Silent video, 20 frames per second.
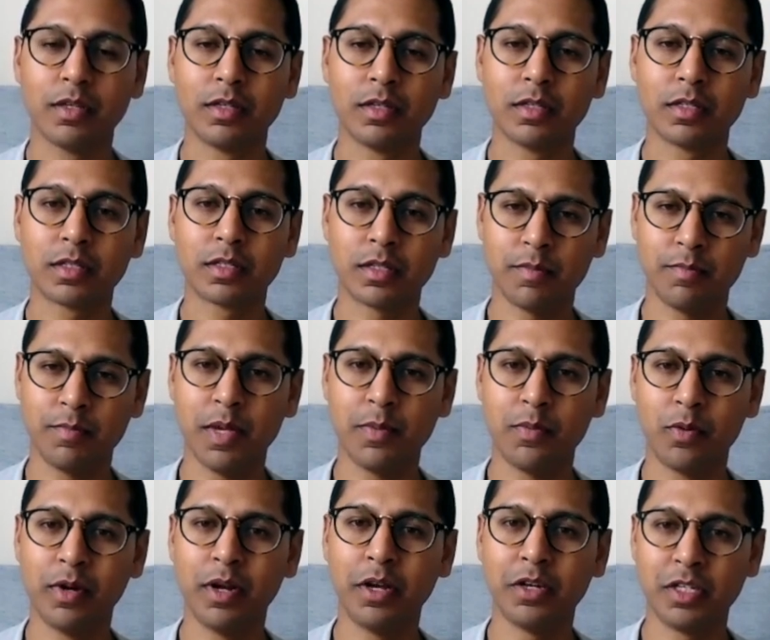some
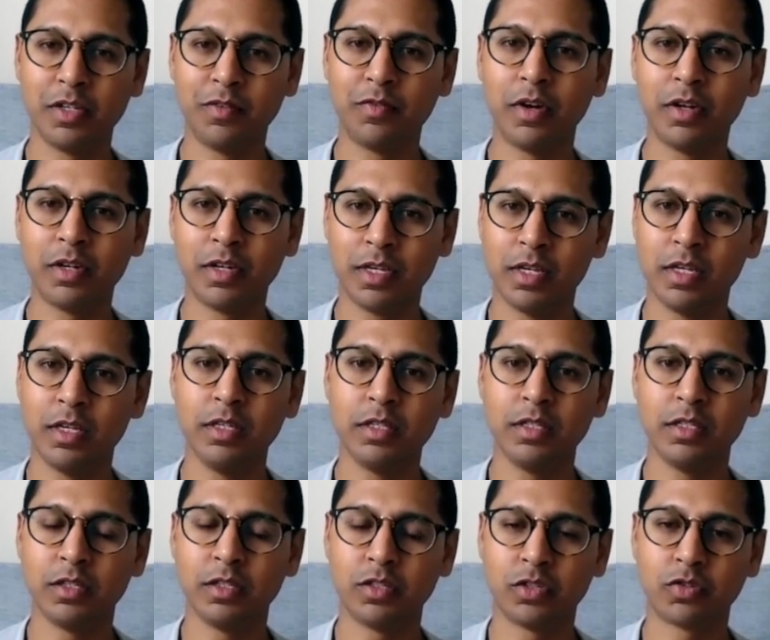people actually find it
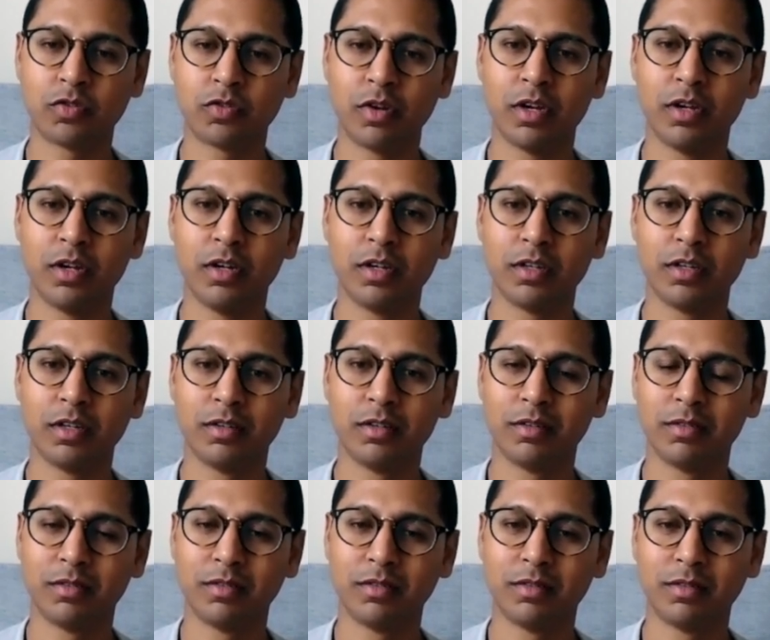easier to try harder,
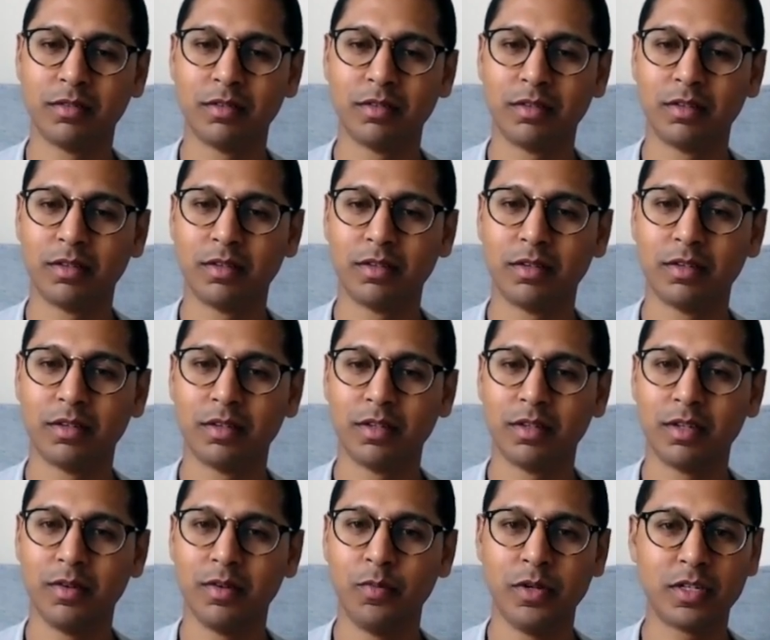
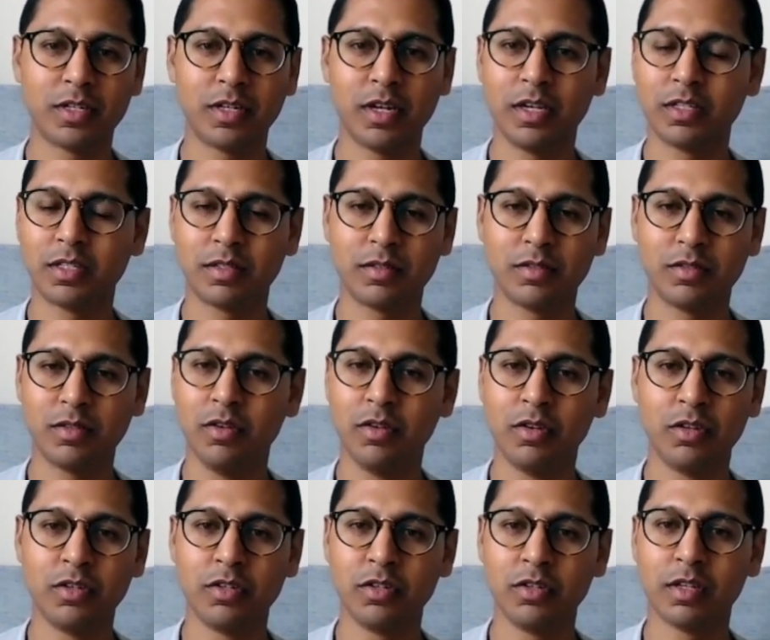in which case you
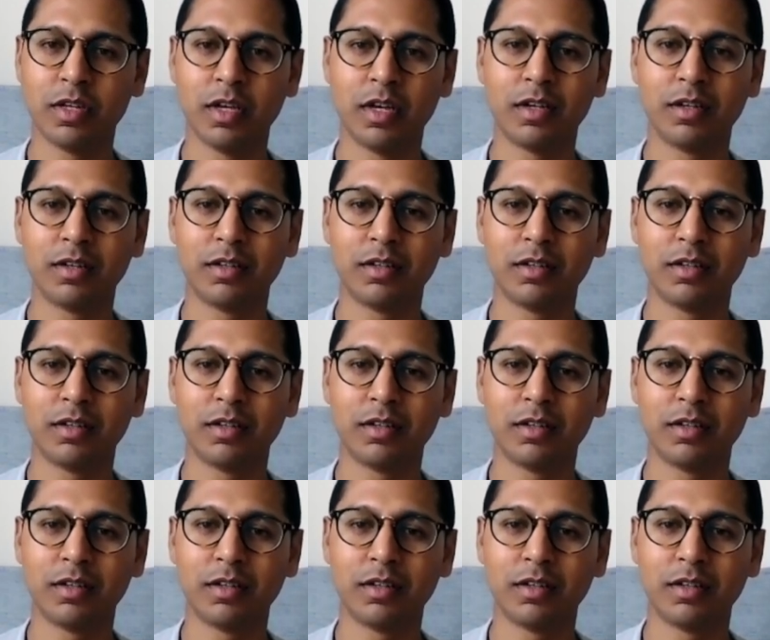can do that.